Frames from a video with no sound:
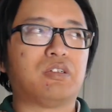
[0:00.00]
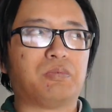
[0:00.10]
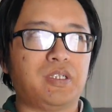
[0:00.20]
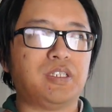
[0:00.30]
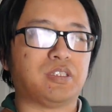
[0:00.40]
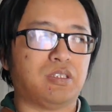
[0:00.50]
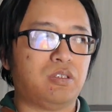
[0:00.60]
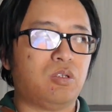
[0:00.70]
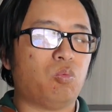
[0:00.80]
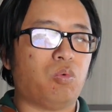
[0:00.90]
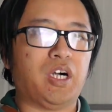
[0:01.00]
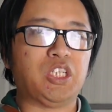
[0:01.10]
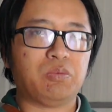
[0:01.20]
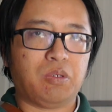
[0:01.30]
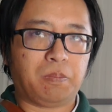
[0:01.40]
a reason why
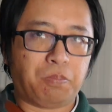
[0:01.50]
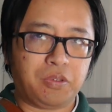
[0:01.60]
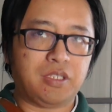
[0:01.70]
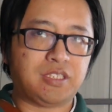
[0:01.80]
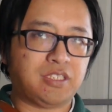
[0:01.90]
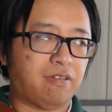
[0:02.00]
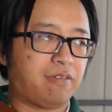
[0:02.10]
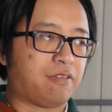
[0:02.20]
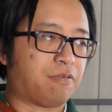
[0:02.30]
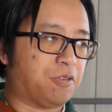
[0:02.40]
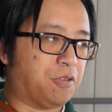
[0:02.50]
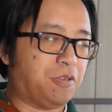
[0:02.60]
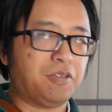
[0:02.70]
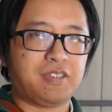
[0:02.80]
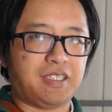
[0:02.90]
you would put yourself
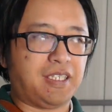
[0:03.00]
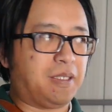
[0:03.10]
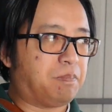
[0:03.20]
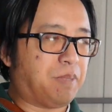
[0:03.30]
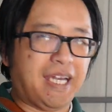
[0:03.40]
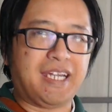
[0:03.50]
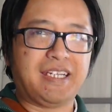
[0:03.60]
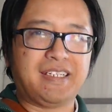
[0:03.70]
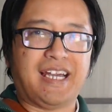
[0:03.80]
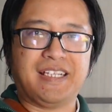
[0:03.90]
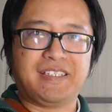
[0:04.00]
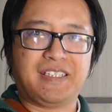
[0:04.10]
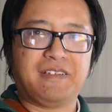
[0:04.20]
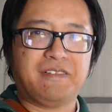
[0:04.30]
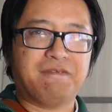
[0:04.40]
through the pain and
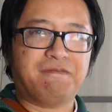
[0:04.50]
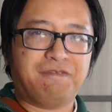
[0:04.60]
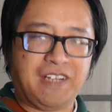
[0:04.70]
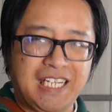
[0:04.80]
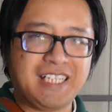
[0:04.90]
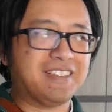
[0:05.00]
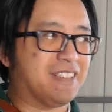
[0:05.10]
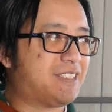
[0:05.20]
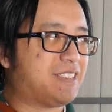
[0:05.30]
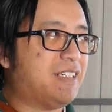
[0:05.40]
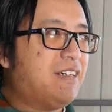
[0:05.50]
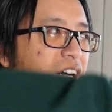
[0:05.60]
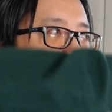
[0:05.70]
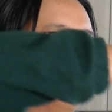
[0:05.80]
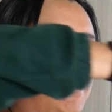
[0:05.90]
the vagueness
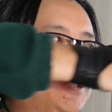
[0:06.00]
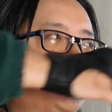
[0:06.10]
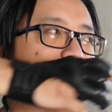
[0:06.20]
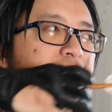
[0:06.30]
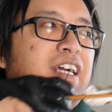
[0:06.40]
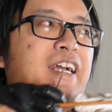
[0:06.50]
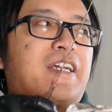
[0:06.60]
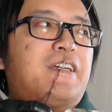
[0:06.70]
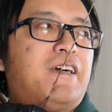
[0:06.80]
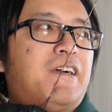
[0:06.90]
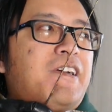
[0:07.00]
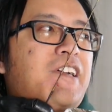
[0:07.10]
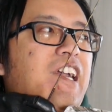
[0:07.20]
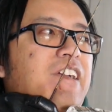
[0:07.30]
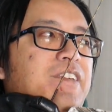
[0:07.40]
of a chin anchor
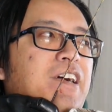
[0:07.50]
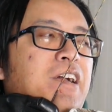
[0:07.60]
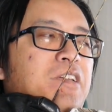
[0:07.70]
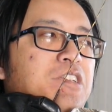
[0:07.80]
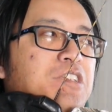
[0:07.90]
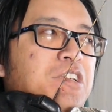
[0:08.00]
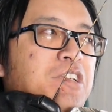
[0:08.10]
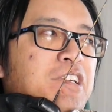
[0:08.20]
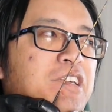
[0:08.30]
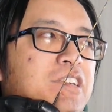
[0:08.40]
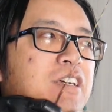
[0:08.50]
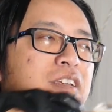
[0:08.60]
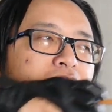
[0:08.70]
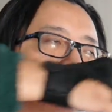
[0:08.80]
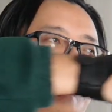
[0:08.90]
if you're only shooting
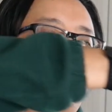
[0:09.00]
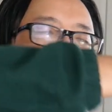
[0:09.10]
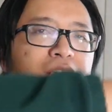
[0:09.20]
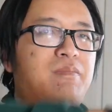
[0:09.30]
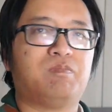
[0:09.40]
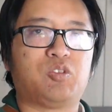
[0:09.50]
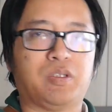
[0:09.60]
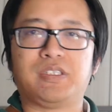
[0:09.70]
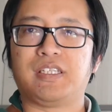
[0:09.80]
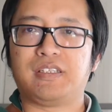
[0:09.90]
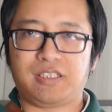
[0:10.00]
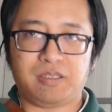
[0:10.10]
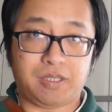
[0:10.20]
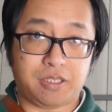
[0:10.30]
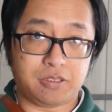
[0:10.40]
like 10, 20, 30
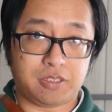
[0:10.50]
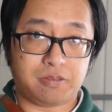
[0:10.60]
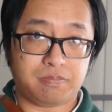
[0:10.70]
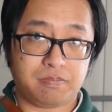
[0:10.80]
meters.